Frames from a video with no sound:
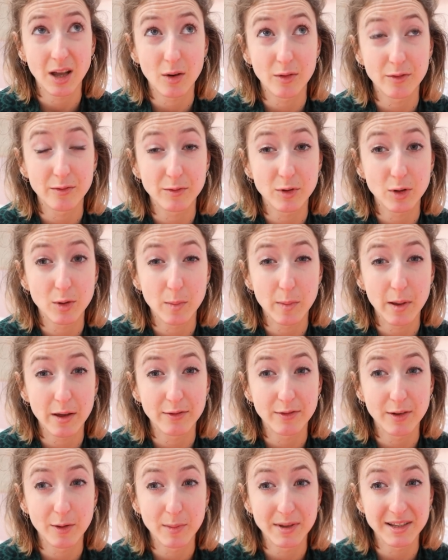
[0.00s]
I'll do a bit of
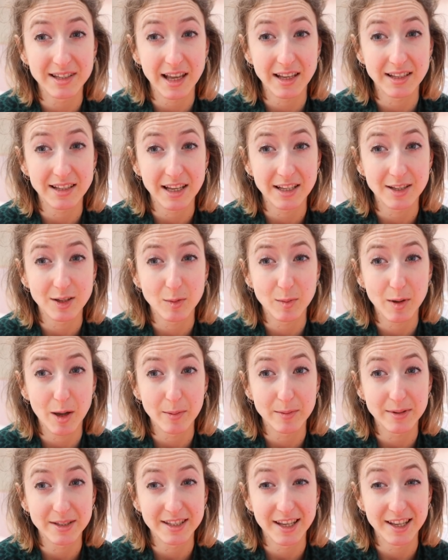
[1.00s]
filming Saturday, so it'll be
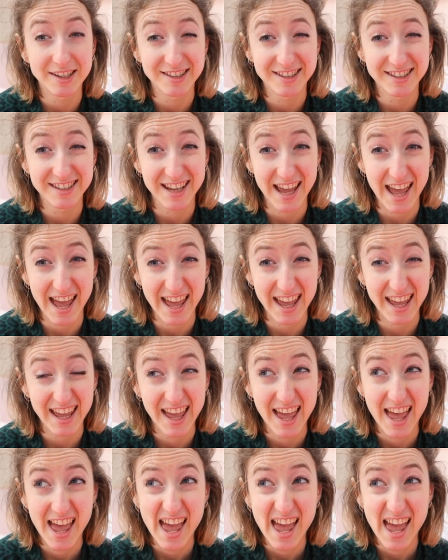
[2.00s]
up Sunday.